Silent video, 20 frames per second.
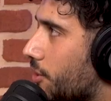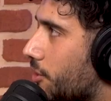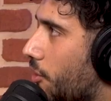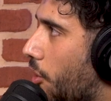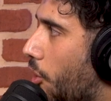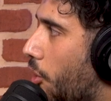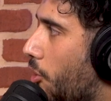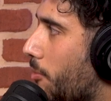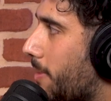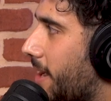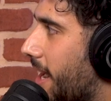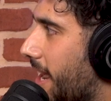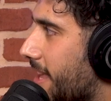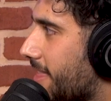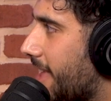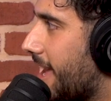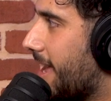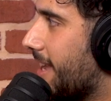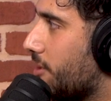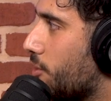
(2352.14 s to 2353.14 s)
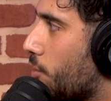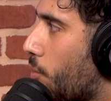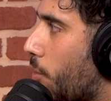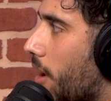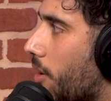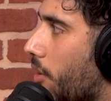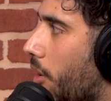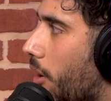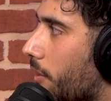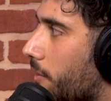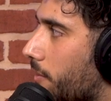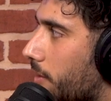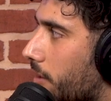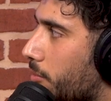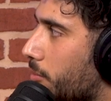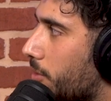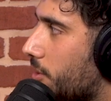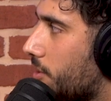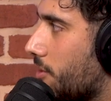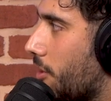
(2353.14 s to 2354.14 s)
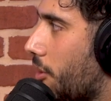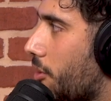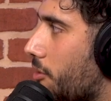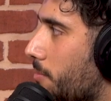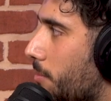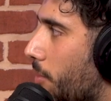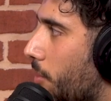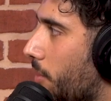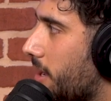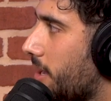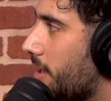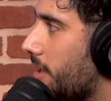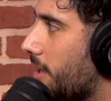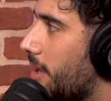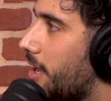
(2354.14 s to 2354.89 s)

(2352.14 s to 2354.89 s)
to culminate that into one offer, which is Homeboy.